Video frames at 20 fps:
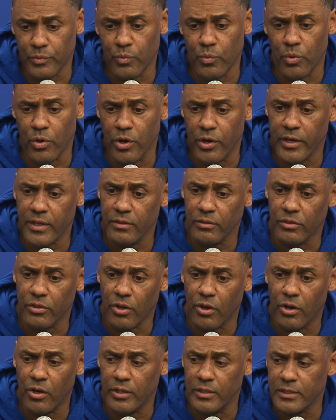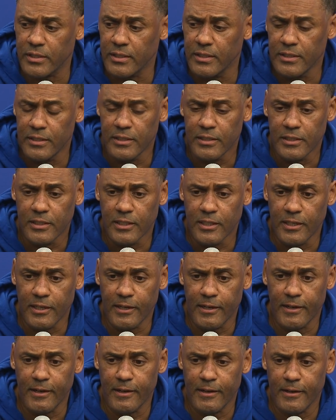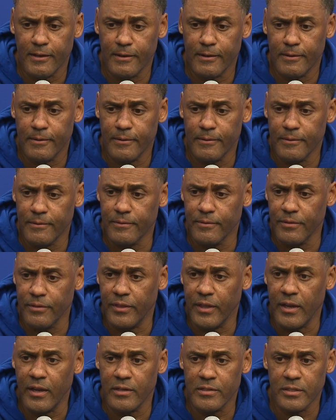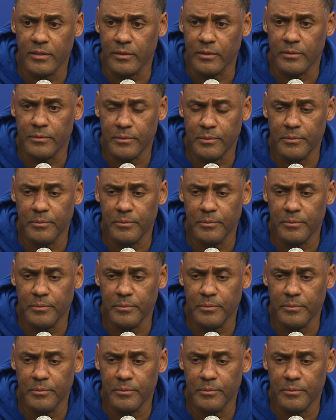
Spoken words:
work and thought there to